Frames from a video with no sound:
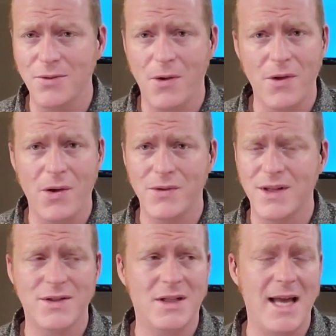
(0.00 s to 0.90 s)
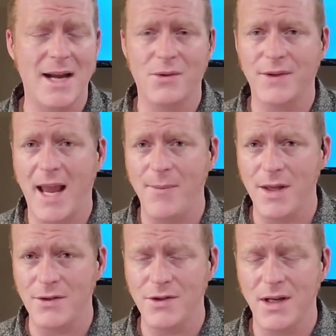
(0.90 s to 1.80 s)
You throw those, there's collateral
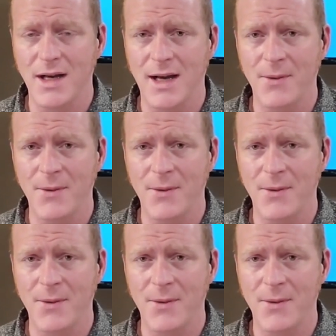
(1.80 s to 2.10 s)
damage.